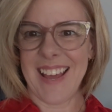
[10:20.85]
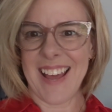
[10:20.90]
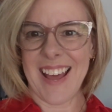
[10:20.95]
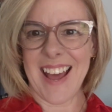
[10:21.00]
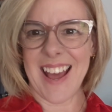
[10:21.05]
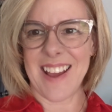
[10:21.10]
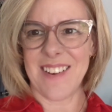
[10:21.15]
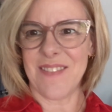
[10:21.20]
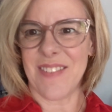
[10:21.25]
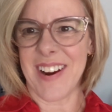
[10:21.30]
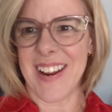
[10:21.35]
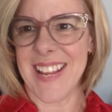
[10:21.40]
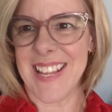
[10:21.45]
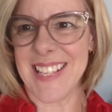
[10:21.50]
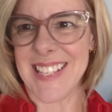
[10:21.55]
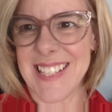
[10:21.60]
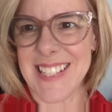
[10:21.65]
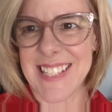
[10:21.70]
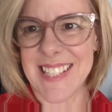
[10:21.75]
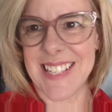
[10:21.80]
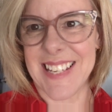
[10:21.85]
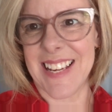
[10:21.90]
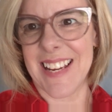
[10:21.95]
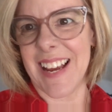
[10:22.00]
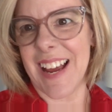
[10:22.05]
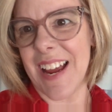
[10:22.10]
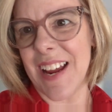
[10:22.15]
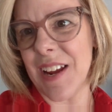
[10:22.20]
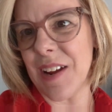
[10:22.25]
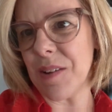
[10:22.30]
Hi, friends.
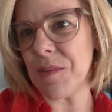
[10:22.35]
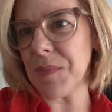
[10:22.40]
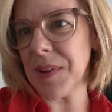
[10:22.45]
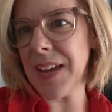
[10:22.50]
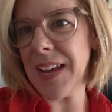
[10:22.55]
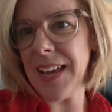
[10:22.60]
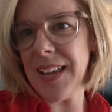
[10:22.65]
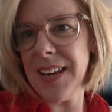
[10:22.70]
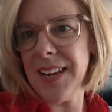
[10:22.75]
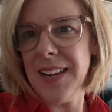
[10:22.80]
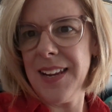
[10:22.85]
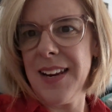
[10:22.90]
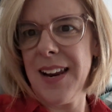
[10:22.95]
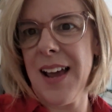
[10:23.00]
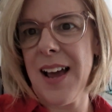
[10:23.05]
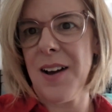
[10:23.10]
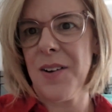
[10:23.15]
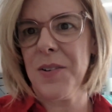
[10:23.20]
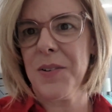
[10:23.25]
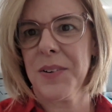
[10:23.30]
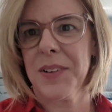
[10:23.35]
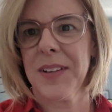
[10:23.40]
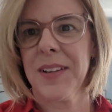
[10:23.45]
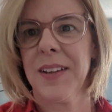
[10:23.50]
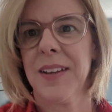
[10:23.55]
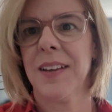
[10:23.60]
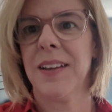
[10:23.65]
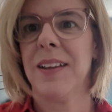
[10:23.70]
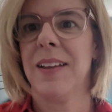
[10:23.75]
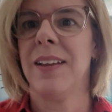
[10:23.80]
I am headed out
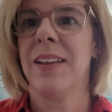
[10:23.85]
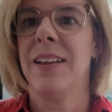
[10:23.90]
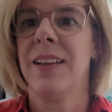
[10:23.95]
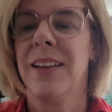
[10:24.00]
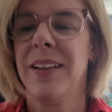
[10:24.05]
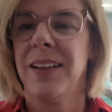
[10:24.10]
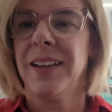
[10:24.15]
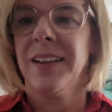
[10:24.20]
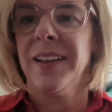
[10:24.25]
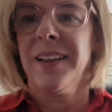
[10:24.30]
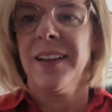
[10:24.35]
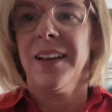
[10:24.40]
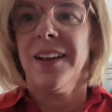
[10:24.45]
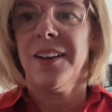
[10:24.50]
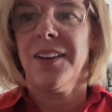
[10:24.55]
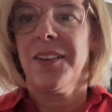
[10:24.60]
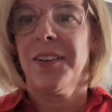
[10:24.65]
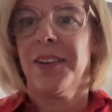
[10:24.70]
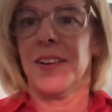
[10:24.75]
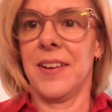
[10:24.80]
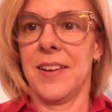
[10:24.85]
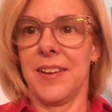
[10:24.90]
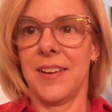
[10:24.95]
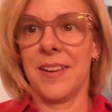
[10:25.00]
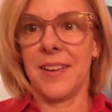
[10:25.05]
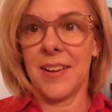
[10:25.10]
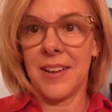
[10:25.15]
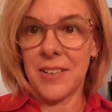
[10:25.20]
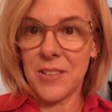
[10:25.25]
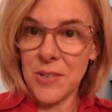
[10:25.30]
on
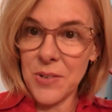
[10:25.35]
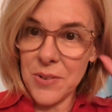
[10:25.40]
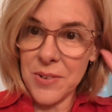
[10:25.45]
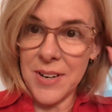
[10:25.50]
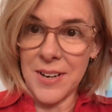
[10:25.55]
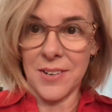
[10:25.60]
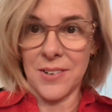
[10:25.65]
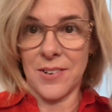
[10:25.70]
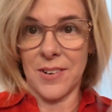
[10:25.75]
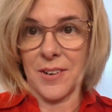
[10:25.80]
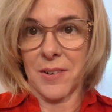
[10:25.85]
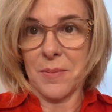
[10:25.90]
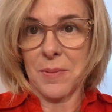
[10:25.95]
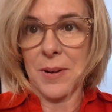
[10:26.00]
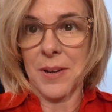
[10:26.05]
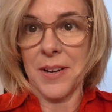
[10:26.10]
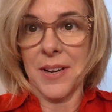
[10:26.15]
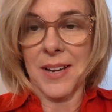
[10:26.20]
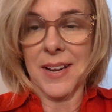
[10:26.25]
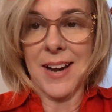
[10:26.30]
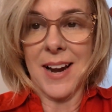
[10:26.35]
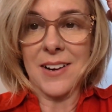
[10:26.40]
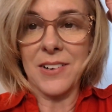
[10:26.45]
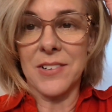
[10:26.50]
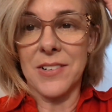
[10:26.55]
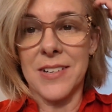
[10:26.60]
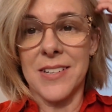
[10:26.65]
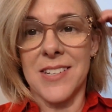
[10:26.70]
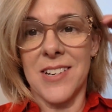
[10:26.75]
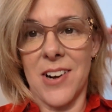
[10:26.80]
a 2-day trip. It
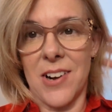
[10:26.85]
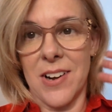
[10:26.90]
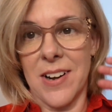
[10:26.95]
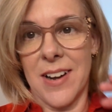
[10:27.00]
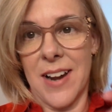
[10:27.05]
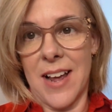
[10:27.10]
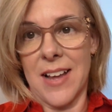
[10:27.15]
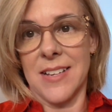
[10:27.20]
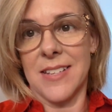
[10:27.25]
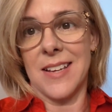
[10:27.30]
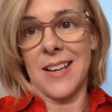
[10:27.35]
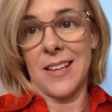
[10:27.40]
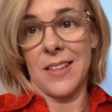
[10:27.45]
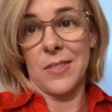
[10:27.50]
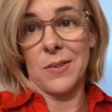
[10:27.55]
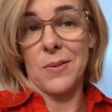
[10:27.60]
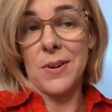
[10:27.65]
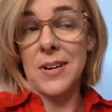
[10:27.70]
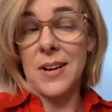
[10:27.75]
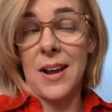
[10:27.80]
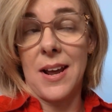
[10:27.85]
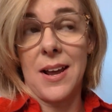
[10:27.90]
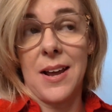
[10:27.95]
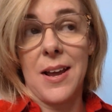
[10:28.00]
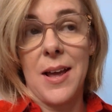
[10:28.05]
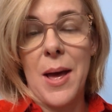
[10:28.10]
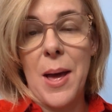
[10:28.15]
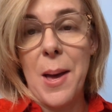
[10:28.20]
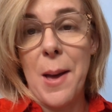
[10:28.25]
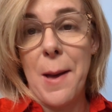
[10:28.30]
actually started as a
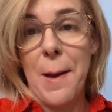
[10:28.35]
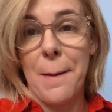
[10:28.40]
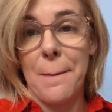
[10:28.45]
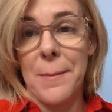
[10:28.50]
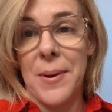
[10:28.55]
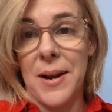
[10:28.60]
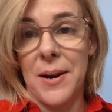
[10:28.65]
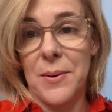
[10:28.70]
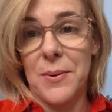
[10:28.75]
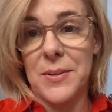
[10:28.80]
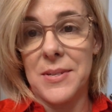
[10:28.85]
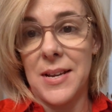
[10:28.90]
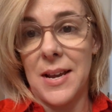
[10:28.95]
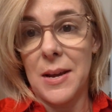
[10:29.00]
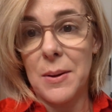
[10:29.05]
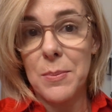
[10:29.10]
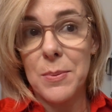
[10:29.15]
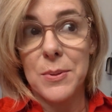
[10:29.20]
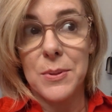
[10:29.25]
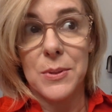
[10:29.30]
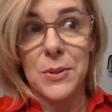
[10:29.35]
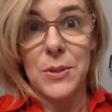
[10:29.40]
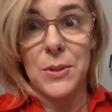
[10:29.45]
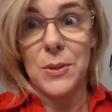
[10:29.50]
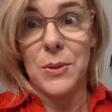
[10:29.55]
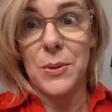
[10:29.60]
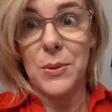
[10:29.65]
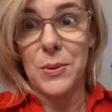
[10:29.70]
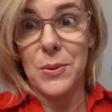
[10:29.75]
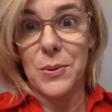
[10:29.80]
3-day, but I was able
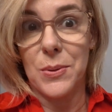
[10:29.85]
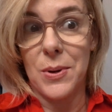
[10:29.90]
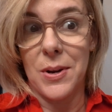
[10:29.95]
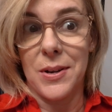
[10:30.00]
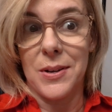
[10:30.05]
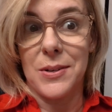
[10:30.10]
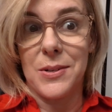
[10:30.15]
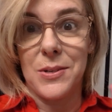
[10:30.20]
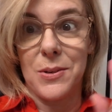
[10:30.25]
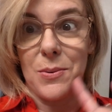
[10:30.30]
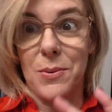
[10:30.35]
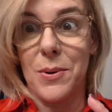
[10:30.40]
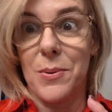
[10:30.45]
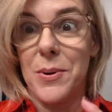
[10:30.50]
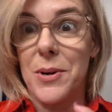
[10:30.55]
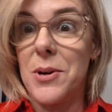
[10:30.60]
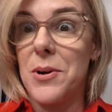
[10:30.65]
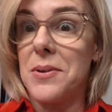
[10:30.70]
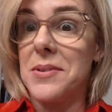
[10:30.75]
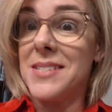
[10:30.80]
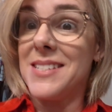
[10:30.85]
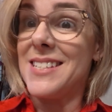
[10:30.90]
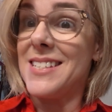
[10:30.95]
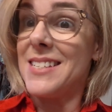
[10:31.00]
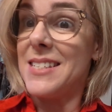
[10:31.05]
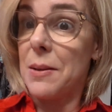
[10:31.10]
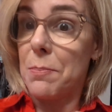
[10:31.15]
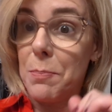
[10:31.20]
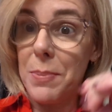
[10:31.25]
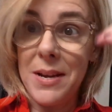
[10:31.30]
to do what we call
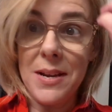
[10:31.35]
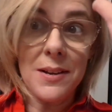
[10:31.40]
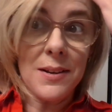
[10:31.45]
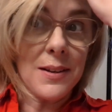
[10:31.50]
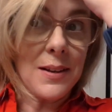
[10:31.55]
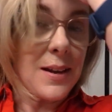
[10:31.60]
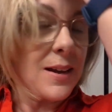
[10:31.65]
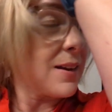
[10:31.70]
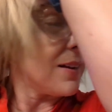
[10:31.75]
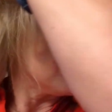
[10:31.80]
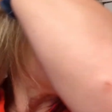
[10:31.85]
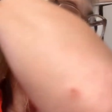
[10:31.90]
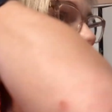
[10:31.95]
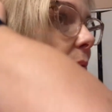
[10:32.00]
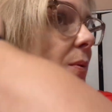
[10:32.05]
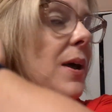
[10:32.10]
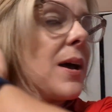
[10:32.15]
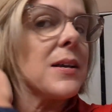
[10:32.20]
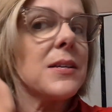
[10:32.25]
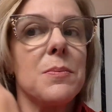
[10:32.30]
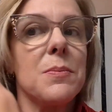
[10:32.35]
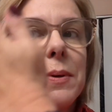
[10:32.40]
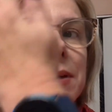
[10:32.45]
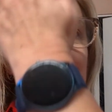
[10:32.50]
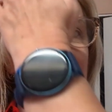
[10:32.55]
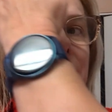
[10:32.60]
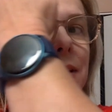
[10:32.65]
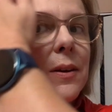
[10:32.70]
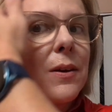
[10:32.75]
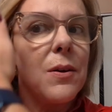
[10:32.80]
sipping. And don't ask
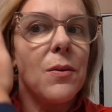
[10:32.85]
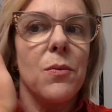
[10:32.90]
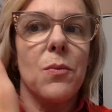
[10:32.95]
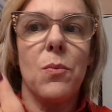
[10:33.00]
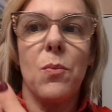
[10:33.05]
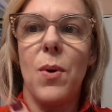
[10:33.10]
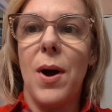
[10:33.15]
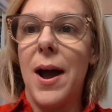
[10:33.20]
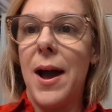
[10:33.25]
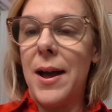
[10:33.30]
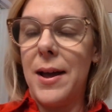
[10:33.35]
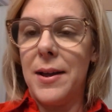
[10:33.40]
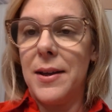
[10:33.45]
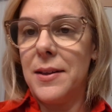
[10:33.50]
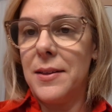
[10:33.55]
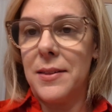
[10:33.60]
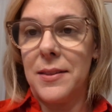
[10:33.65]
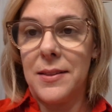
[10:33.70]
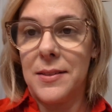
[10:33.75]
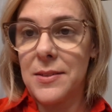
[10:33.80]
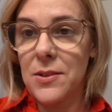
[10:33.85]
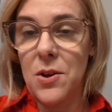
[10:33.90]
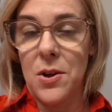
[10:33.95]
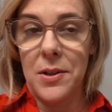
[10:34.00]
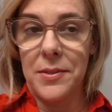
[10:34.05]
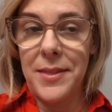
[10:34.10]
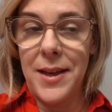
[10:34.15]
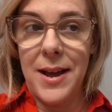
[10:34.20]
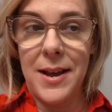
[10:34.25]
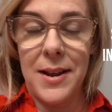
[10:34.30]
me why it's
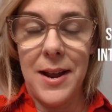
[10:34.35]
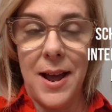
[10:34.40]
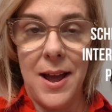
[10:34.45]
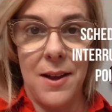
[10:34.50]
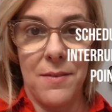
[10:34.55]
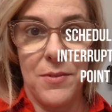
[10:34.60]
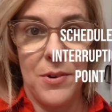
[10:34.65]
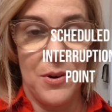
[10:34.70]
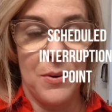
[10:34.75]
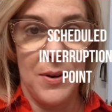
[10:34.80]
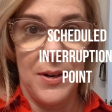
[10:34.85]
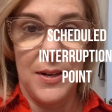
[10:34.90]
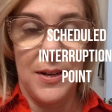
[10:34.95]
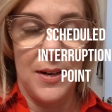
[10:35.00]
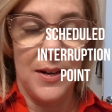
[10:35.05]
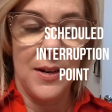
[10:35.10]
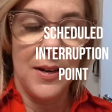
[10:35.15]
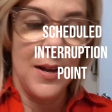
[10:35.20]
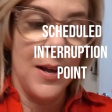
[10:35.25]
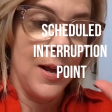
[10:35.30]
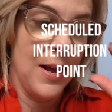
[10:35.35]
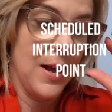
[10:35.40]
called that. I have no idea.